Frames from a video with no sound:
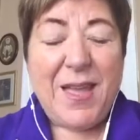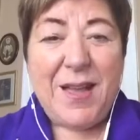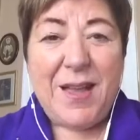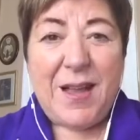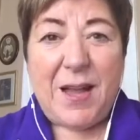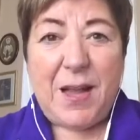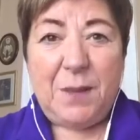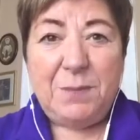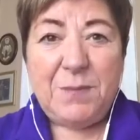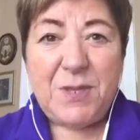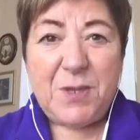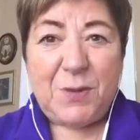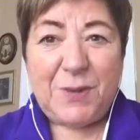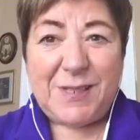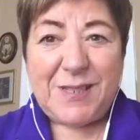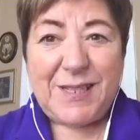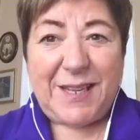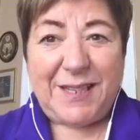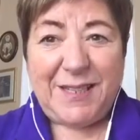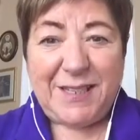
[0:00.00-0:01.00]
I'm so
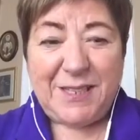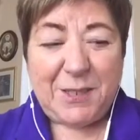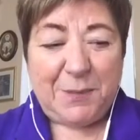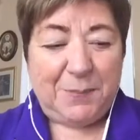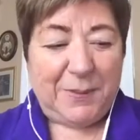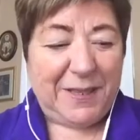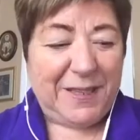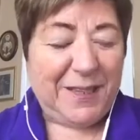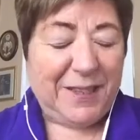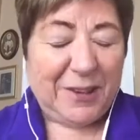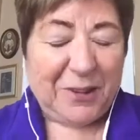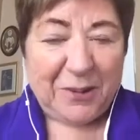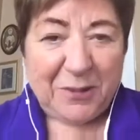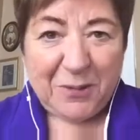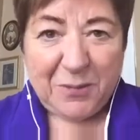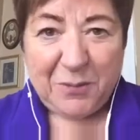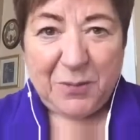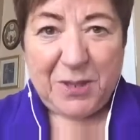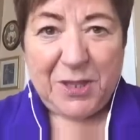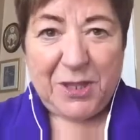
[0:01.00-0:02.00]
excited to be
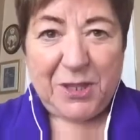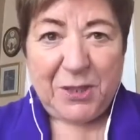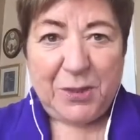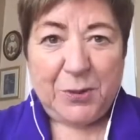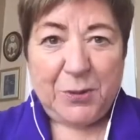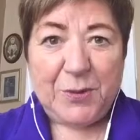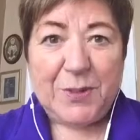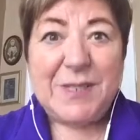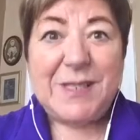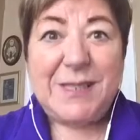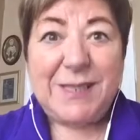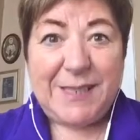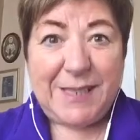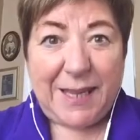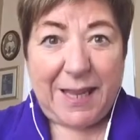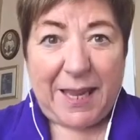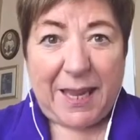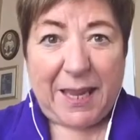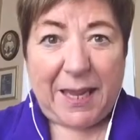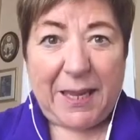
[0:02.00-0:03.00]
here with you
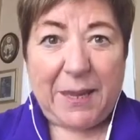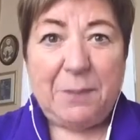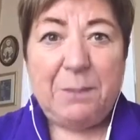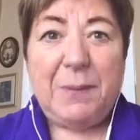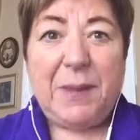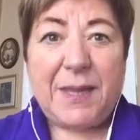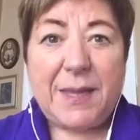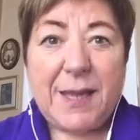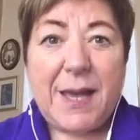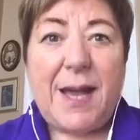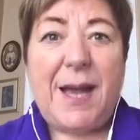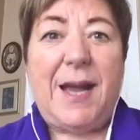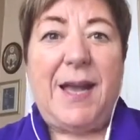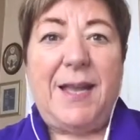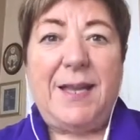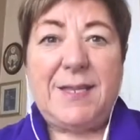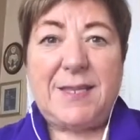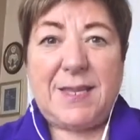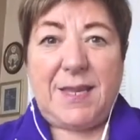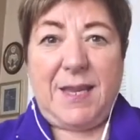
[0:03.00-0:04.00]
today
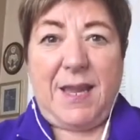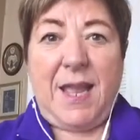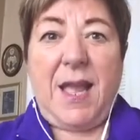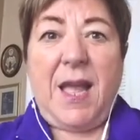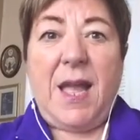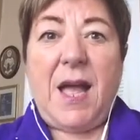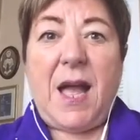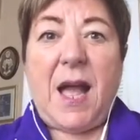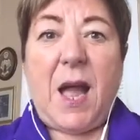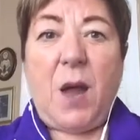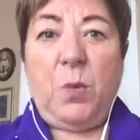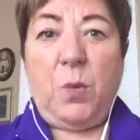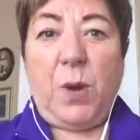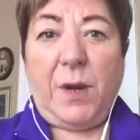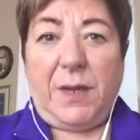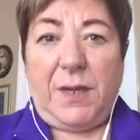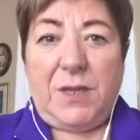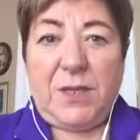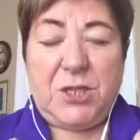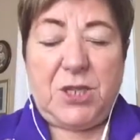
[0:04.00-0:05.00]
because I
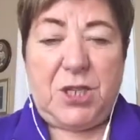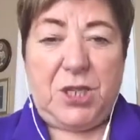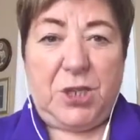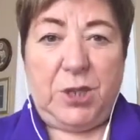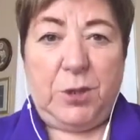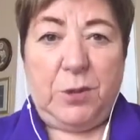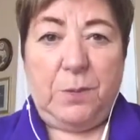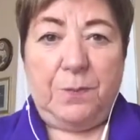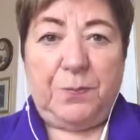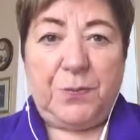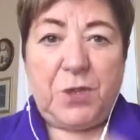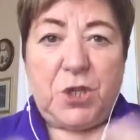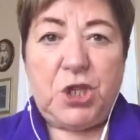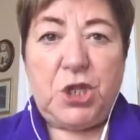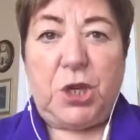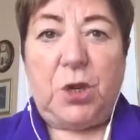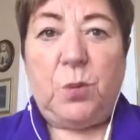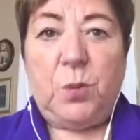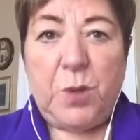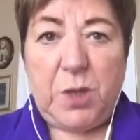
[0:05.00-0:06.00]
wanted to
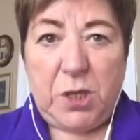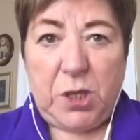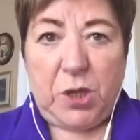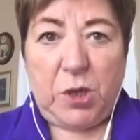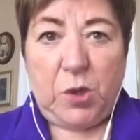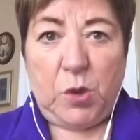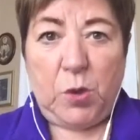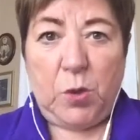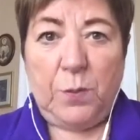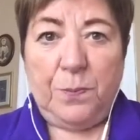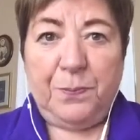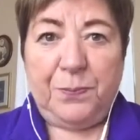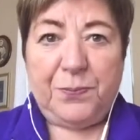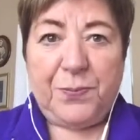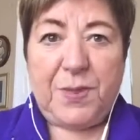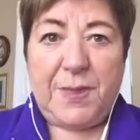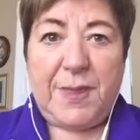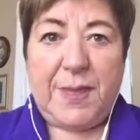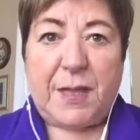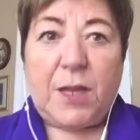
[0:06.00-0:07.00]
share with you
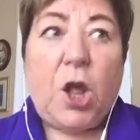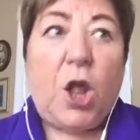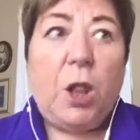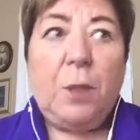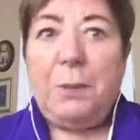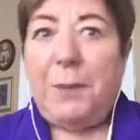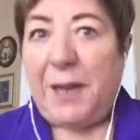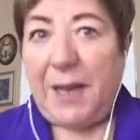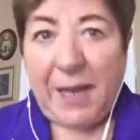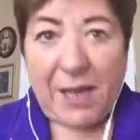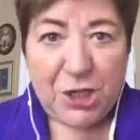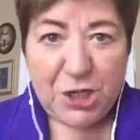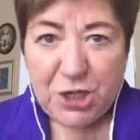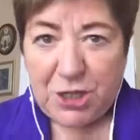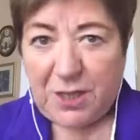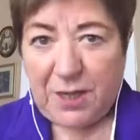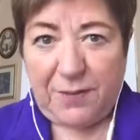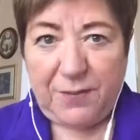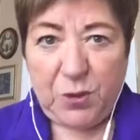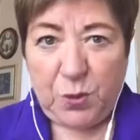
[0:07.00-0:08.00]
the
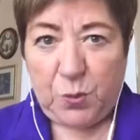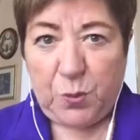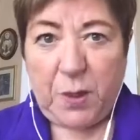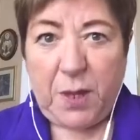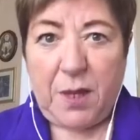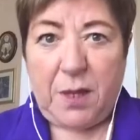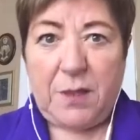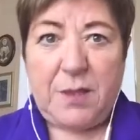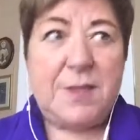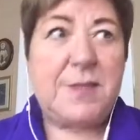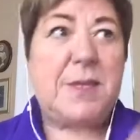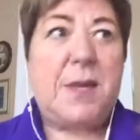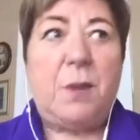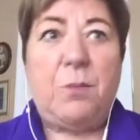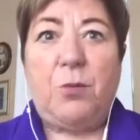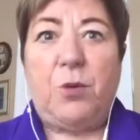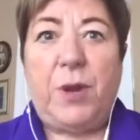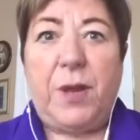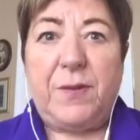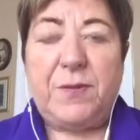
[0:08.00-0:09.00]
culmination, if you will, the
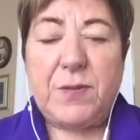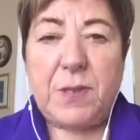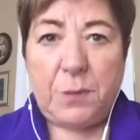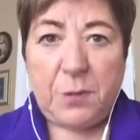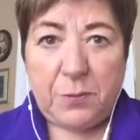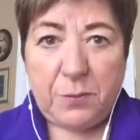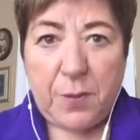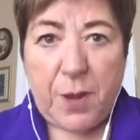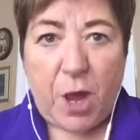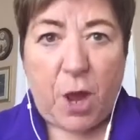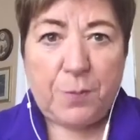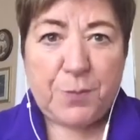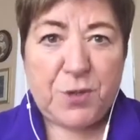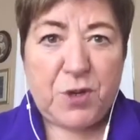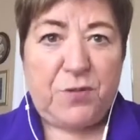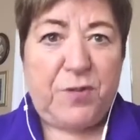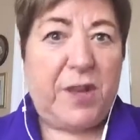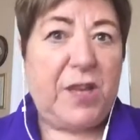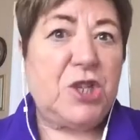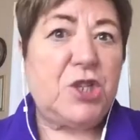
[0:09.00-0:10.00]
summary of some of my
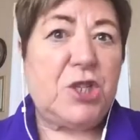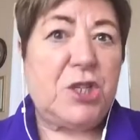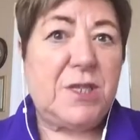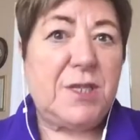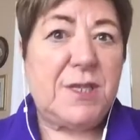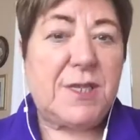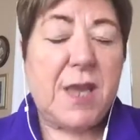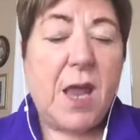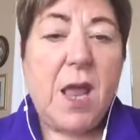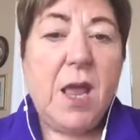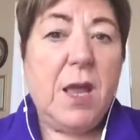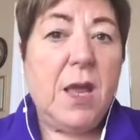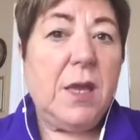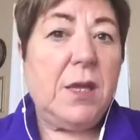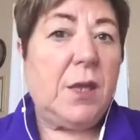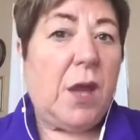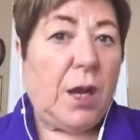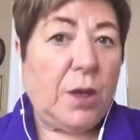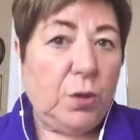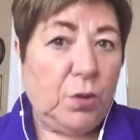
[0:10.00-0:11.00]
observations,
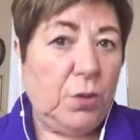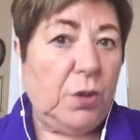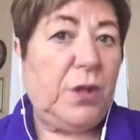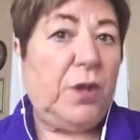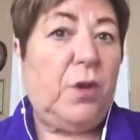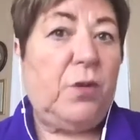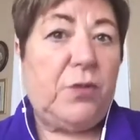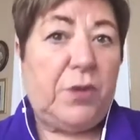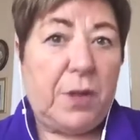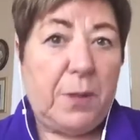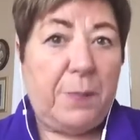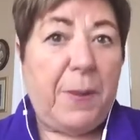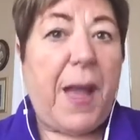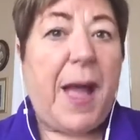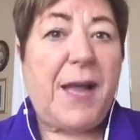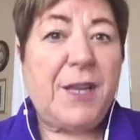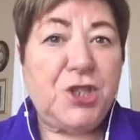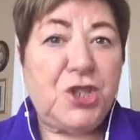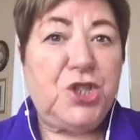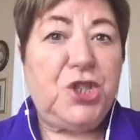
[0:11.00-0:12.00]
not only over the
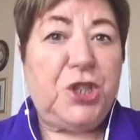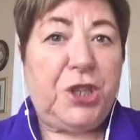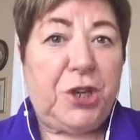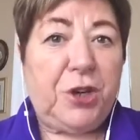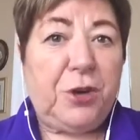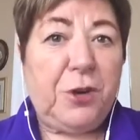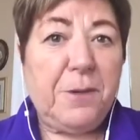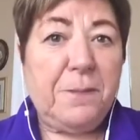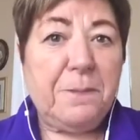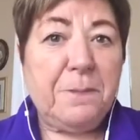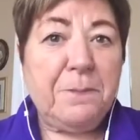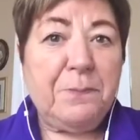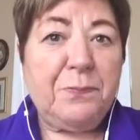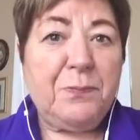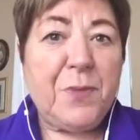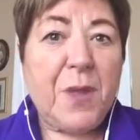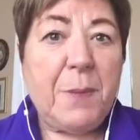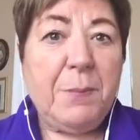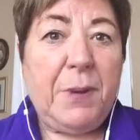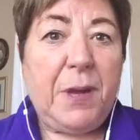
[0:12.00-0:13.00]
past year,
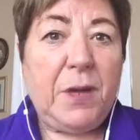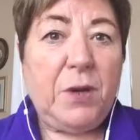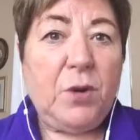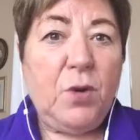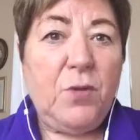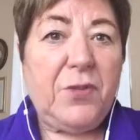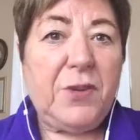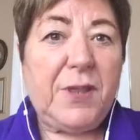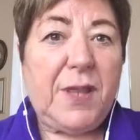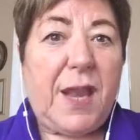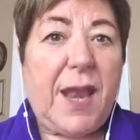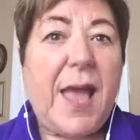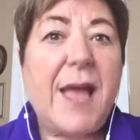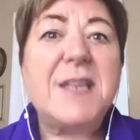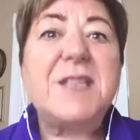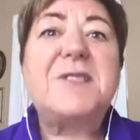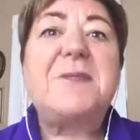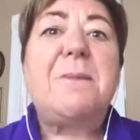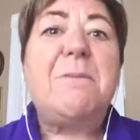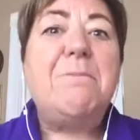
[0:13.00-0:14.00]
but over the
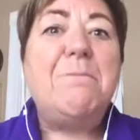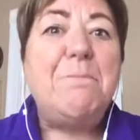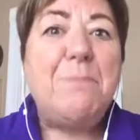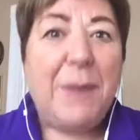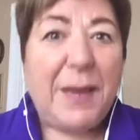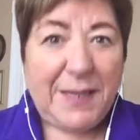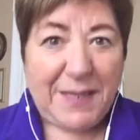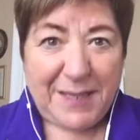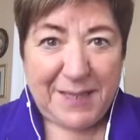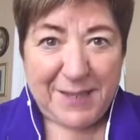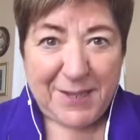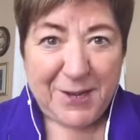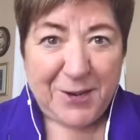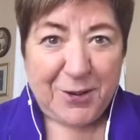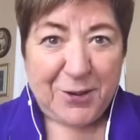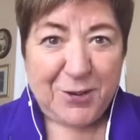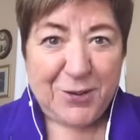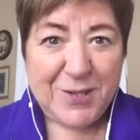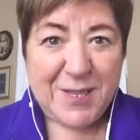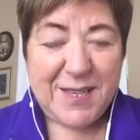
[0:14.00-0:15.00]
last many
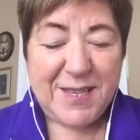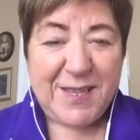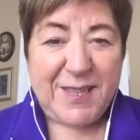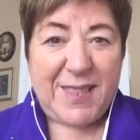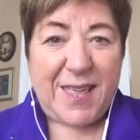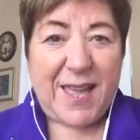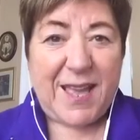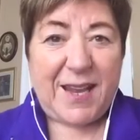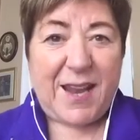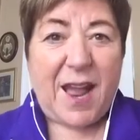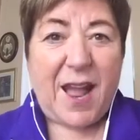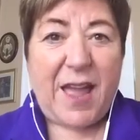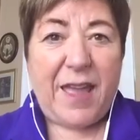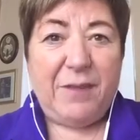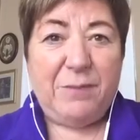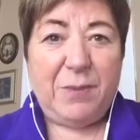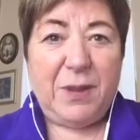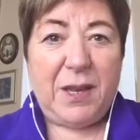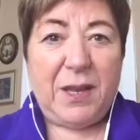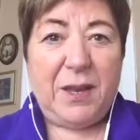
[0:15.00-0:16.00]
years that I
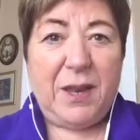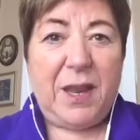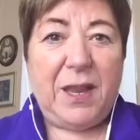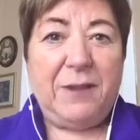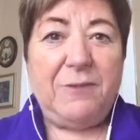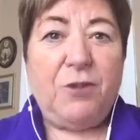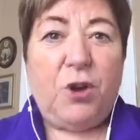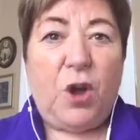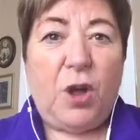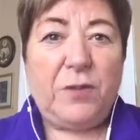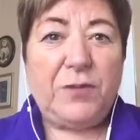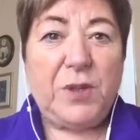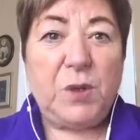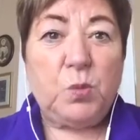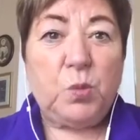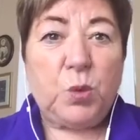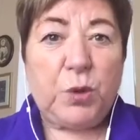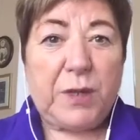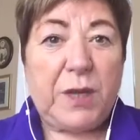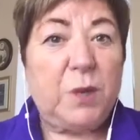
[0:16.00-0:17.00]
have been involved in
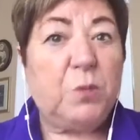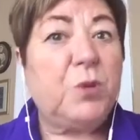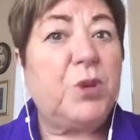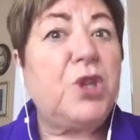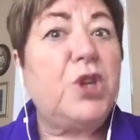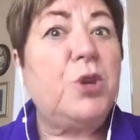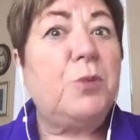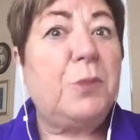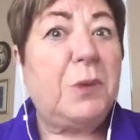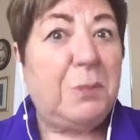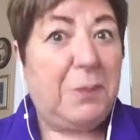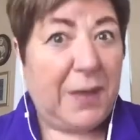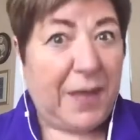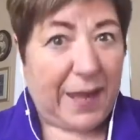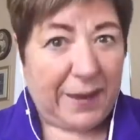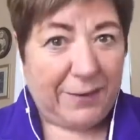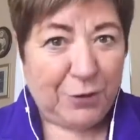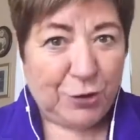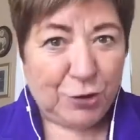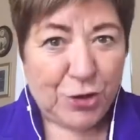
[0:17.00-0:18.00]
working with human
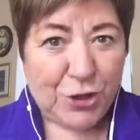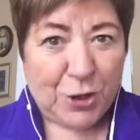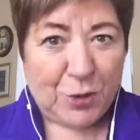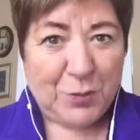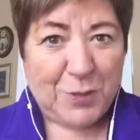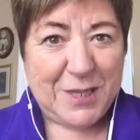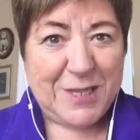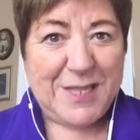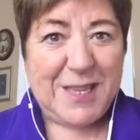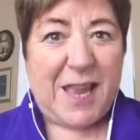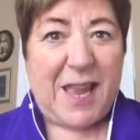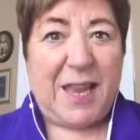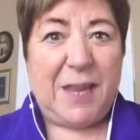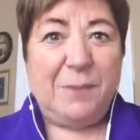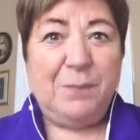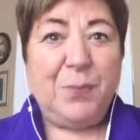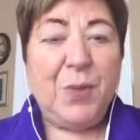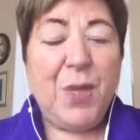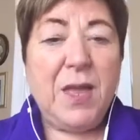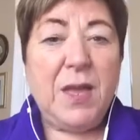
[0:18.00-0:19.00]
behavior, shall we say,
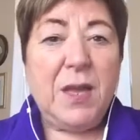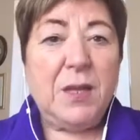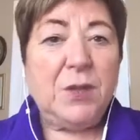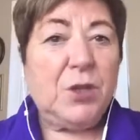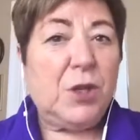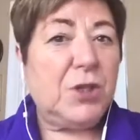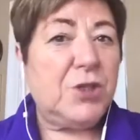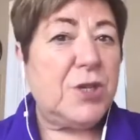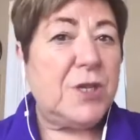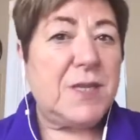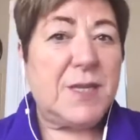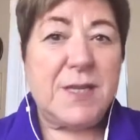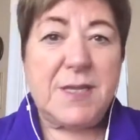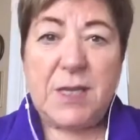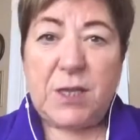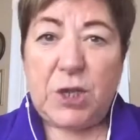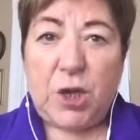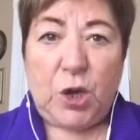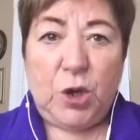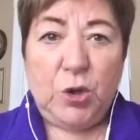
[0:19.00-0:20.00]
not just as
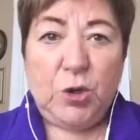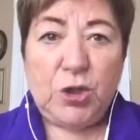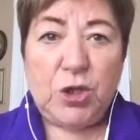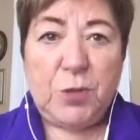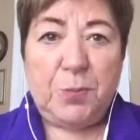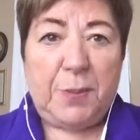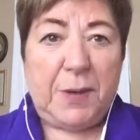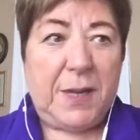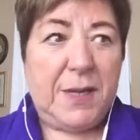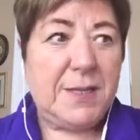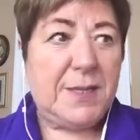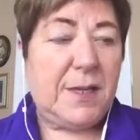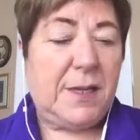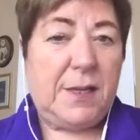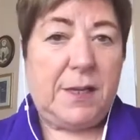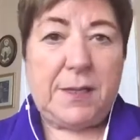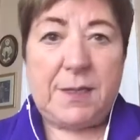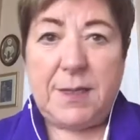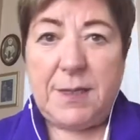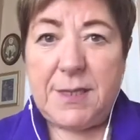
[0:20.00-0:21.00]
a coach, but as
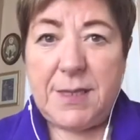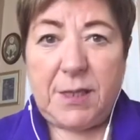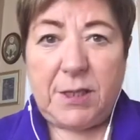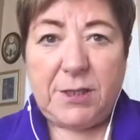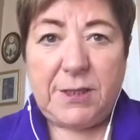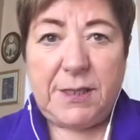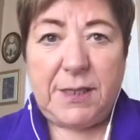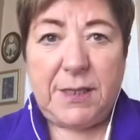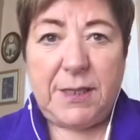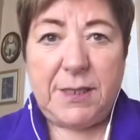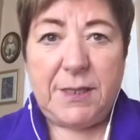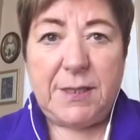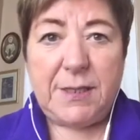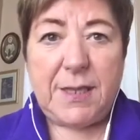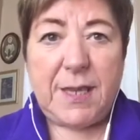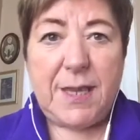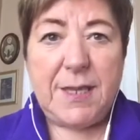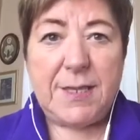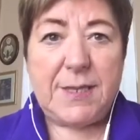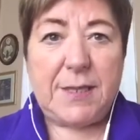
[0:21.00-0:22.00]
a consultant,
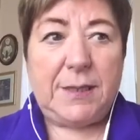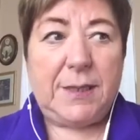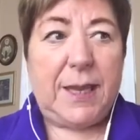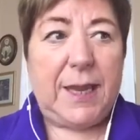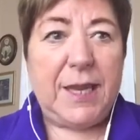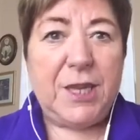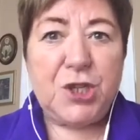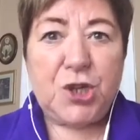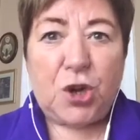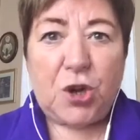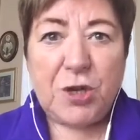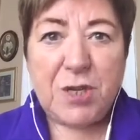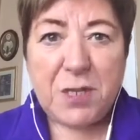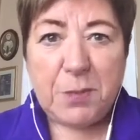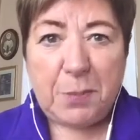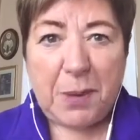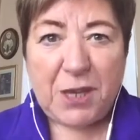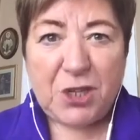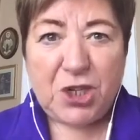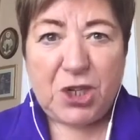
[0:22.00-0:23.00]
as an HR
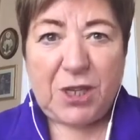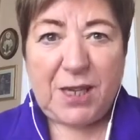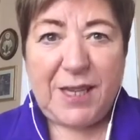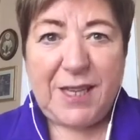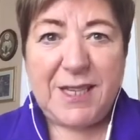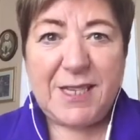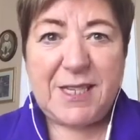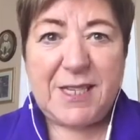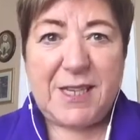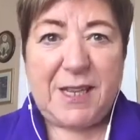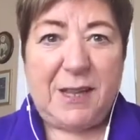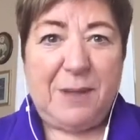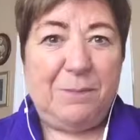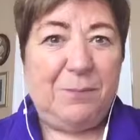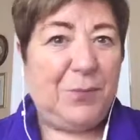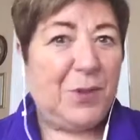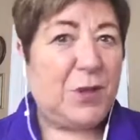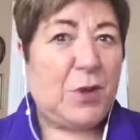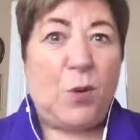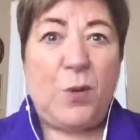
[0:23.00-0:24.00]
specialist,
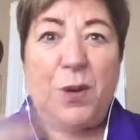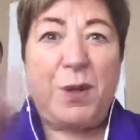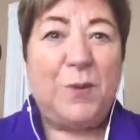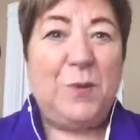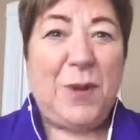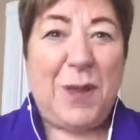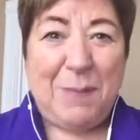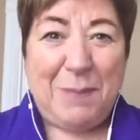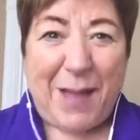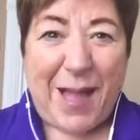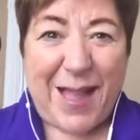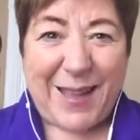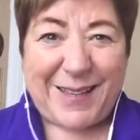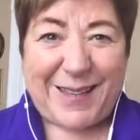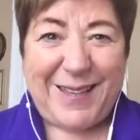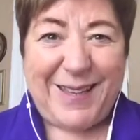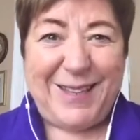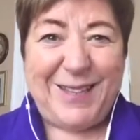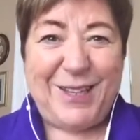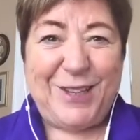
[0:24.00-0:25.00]
going way
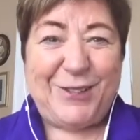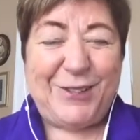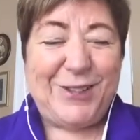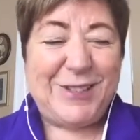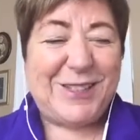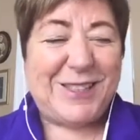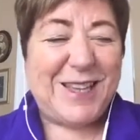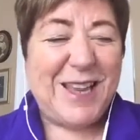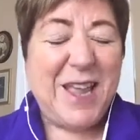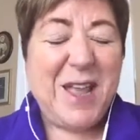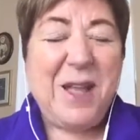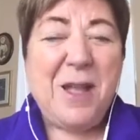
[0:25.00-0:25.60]
back in years.